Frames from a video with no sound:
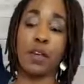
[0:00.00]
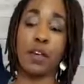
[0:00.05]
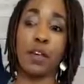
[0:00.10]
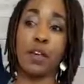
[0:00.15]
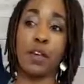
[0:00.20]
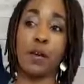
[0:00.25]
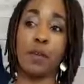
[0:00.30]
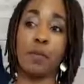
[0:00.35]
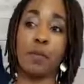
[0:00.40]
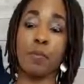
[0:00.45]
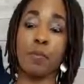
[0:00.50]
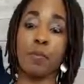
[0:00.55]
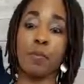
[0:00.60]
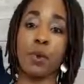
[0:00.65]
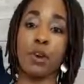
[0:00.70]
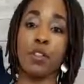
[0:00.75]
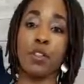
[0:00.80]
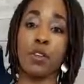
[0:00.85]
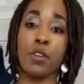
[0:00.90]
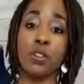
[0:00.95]

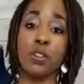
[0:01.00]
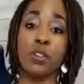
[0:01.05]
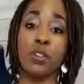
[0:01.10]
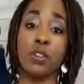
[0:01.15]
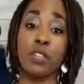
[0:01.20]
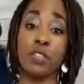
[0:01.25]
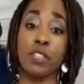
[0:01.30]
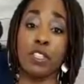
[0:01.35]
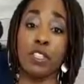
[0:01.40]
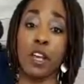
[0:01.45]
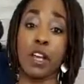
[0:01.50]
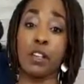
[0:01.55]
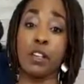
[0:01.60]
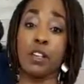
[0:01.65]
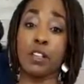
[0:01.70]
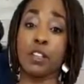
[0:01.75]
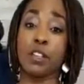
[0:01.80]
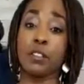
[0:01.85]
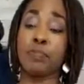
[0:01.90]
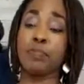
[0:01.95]
one of those
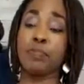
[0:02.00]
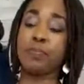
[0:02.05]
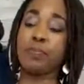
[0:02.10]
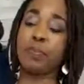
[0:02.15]
$50